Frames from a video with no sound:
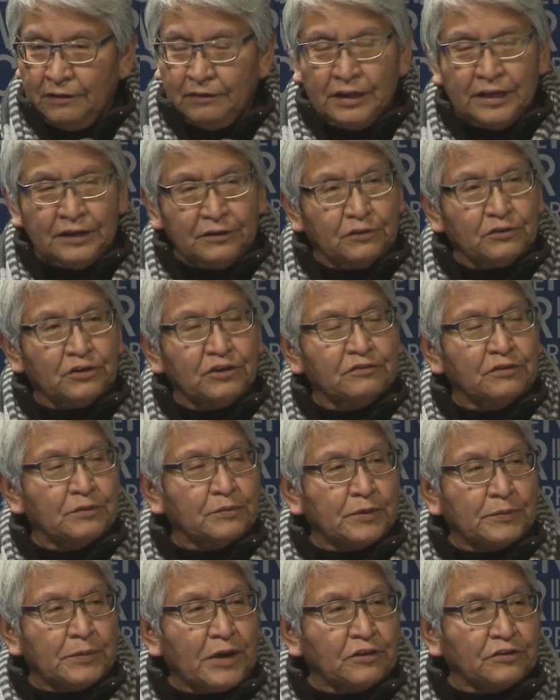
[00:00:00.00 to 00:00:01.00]
it grew
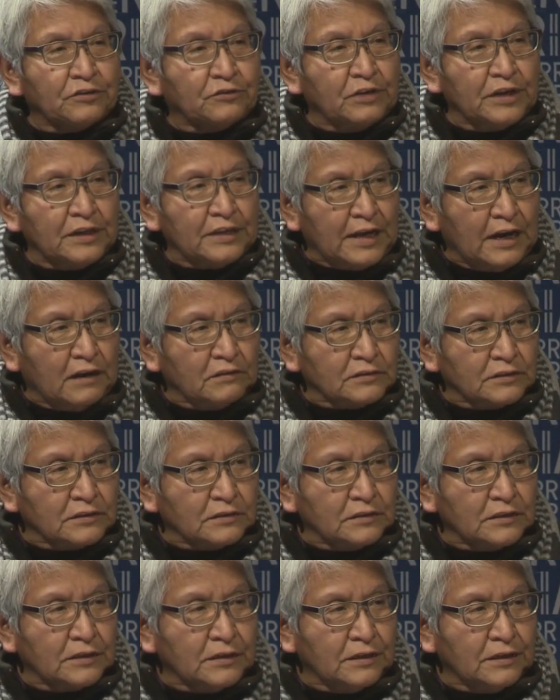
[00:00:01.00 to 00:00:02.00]
from about
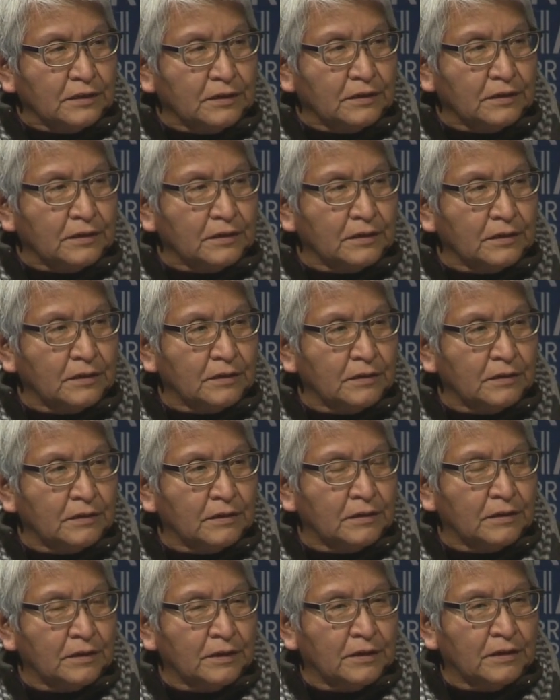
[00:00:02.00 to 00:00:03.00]
3,000.
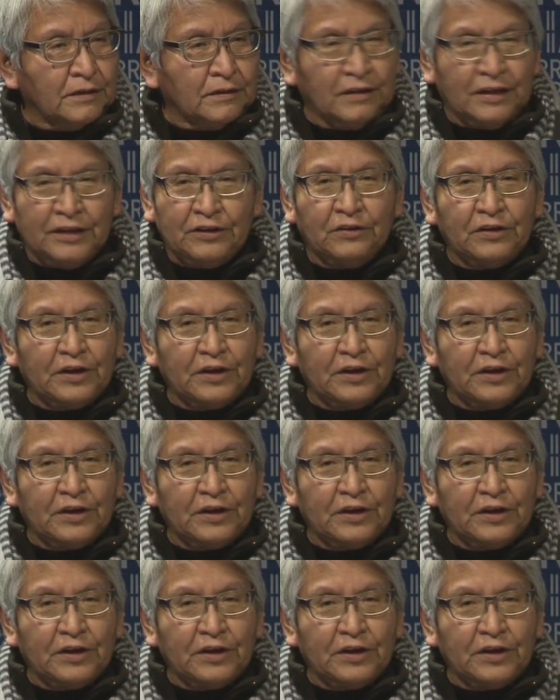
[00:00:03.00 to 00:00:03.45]
And